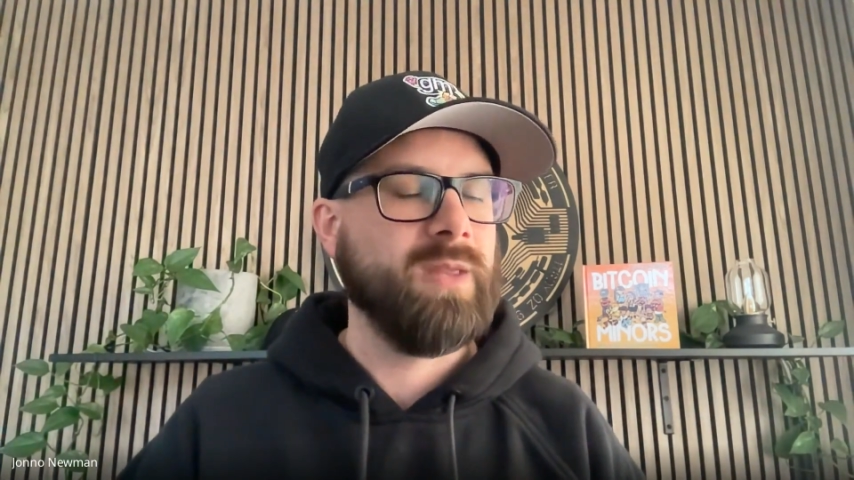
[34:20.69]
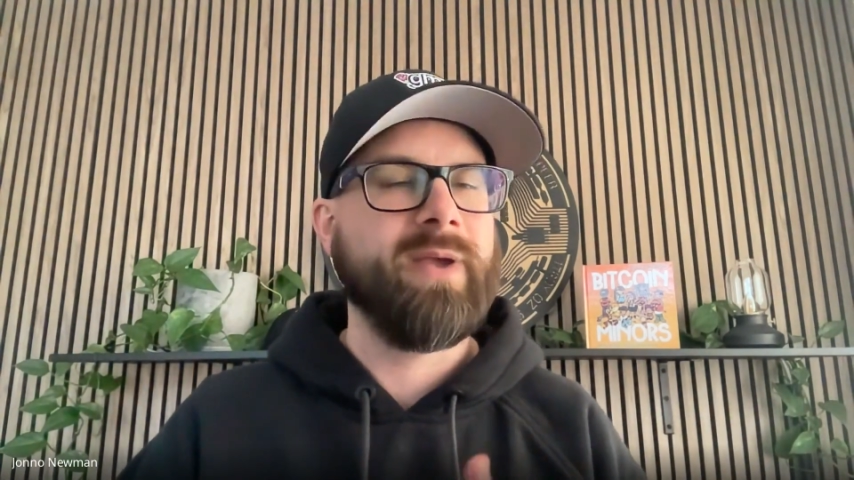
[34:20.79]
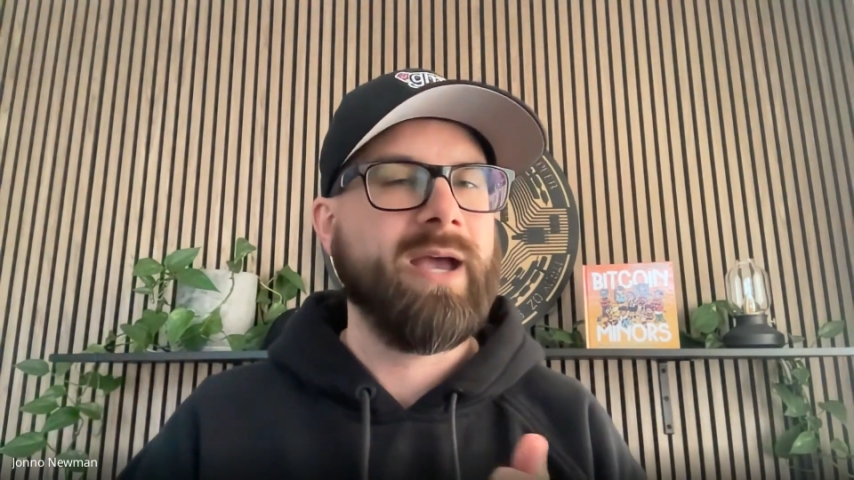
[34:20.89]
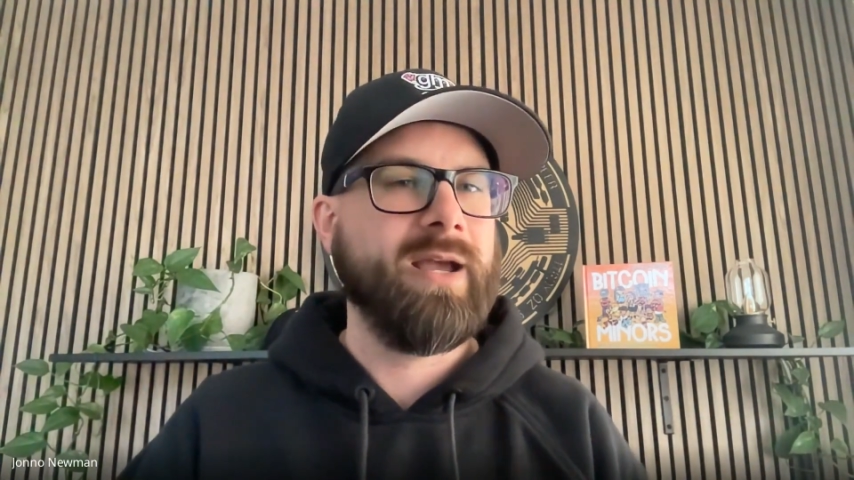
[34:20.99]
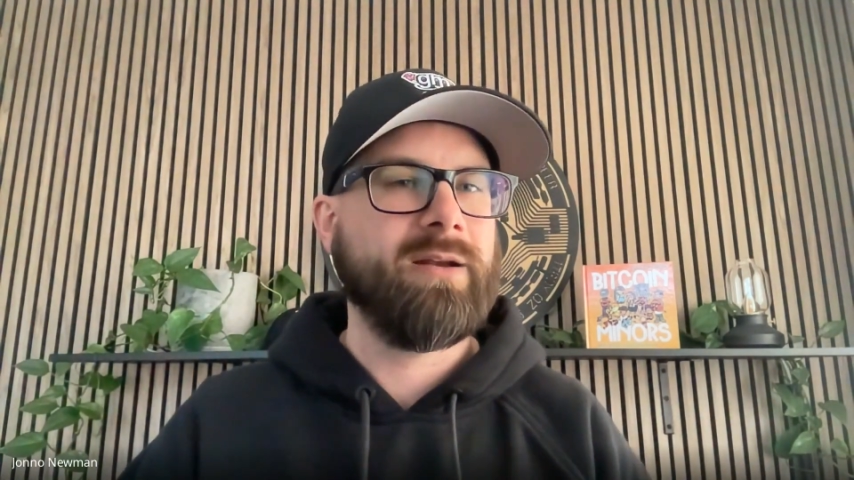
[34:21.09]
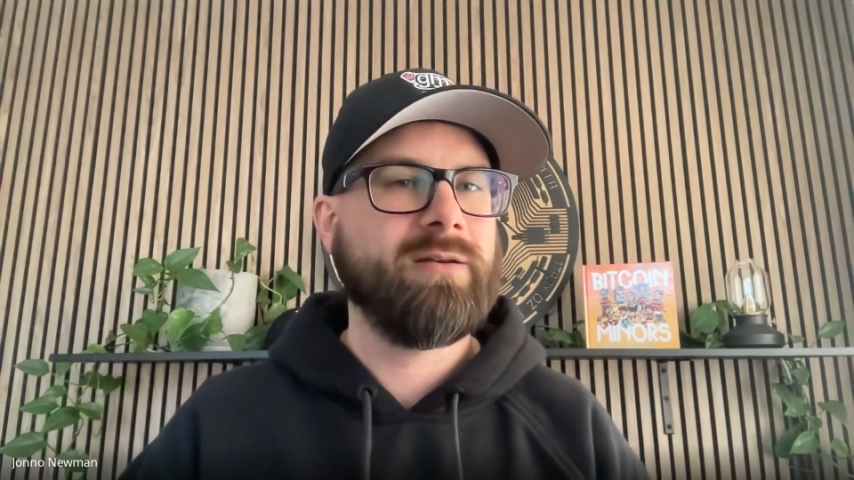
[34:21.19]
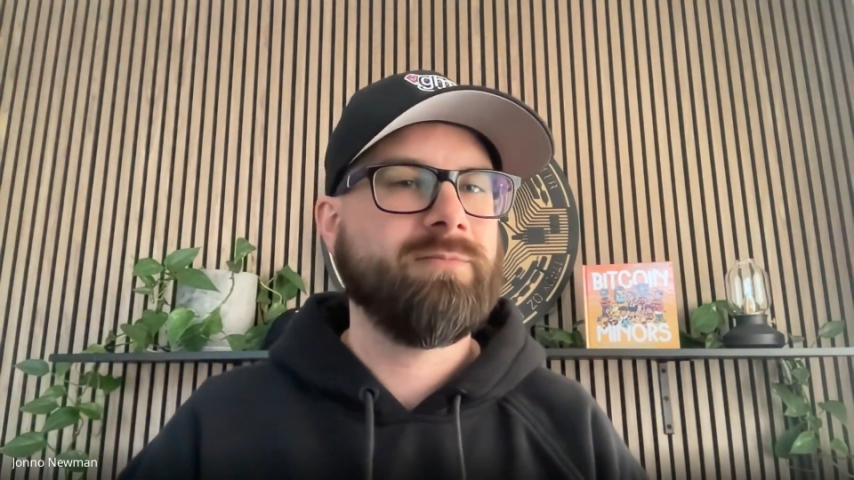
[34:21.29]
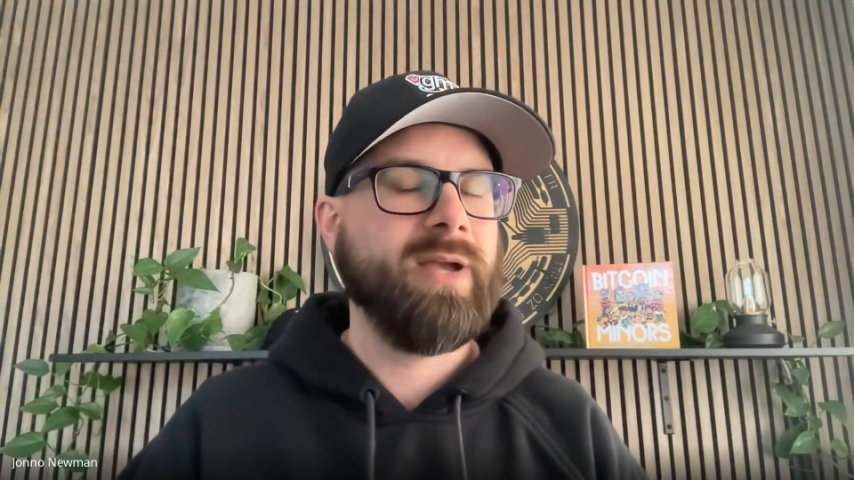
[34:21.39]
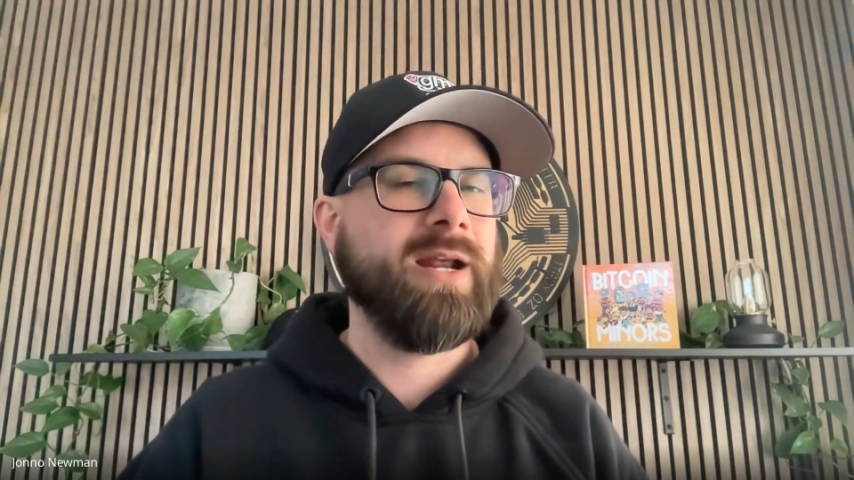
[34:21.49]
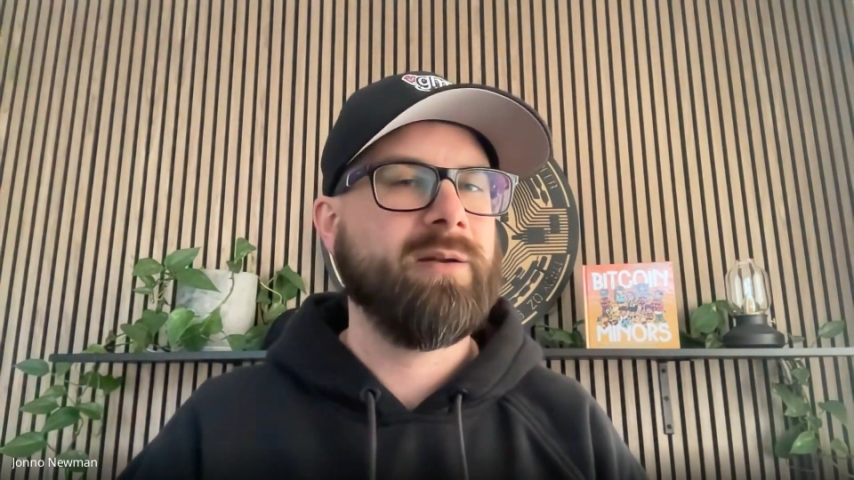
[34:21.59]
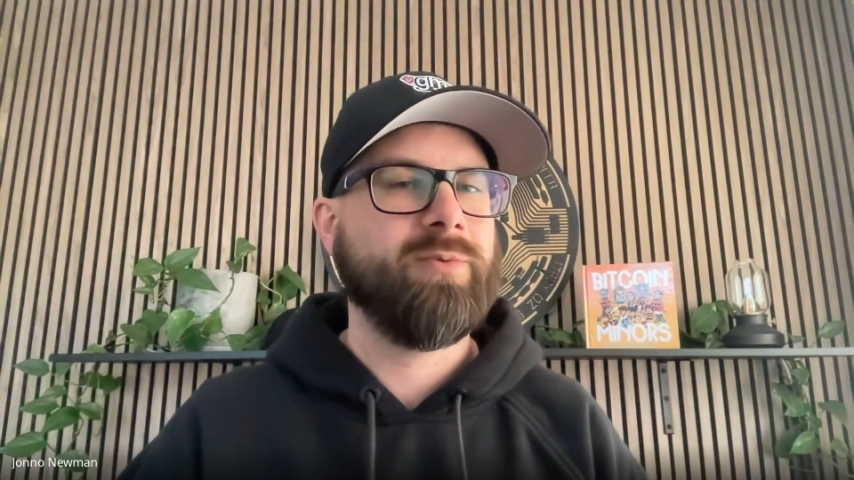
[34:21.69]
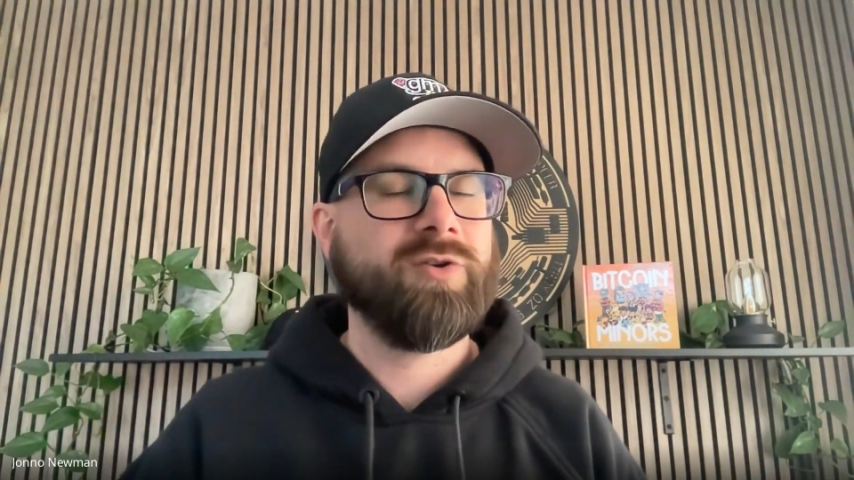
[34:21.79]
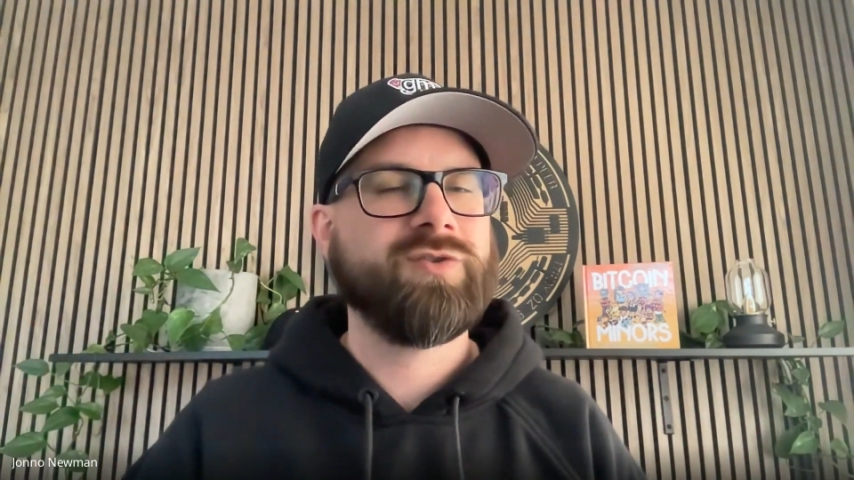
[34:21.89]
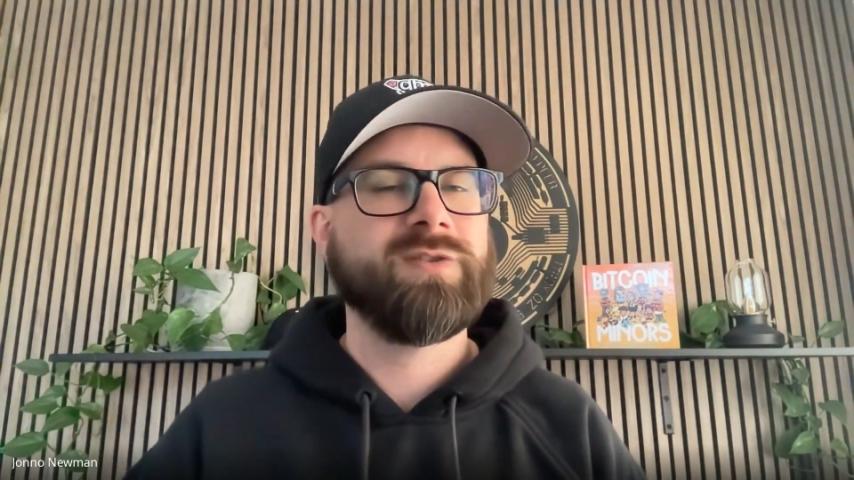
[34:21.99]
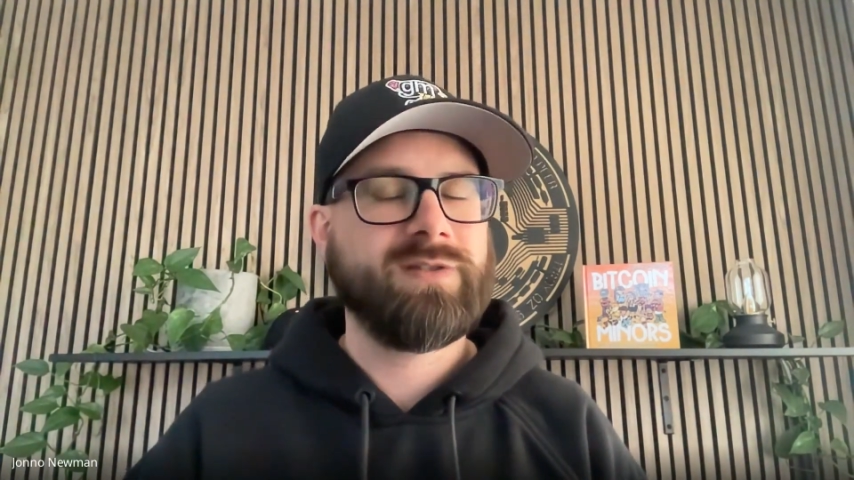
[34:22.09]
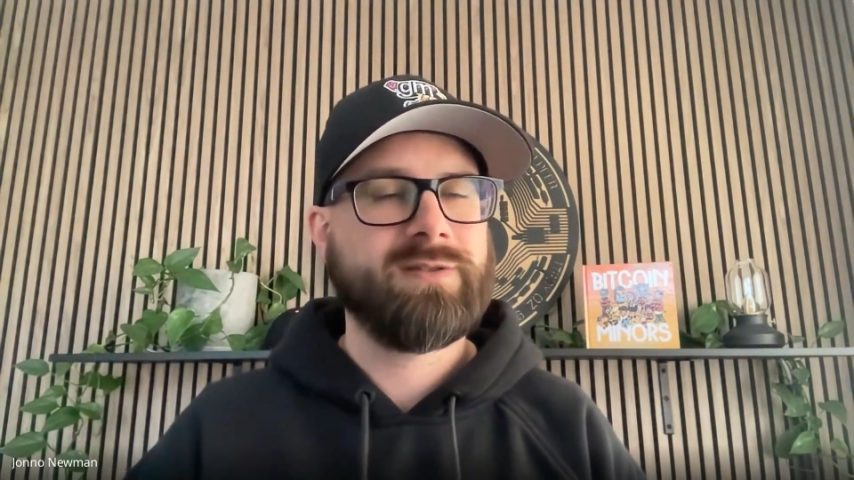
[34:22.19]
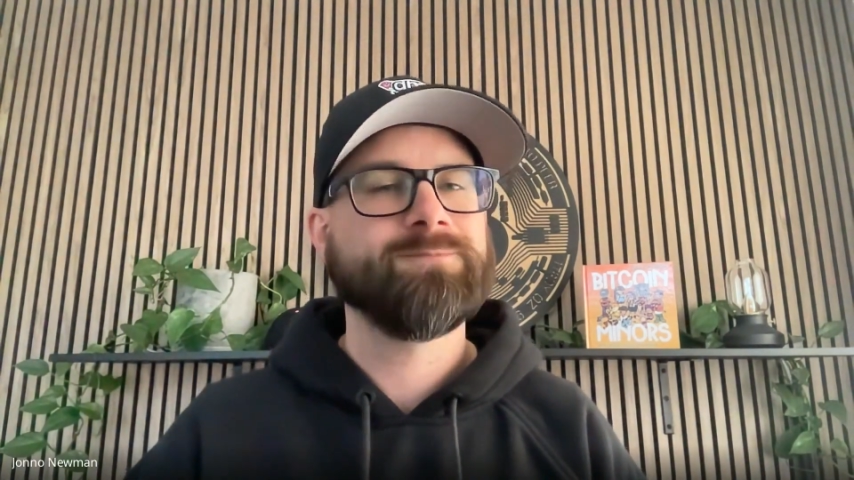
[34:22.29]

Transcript: band-aid approaches.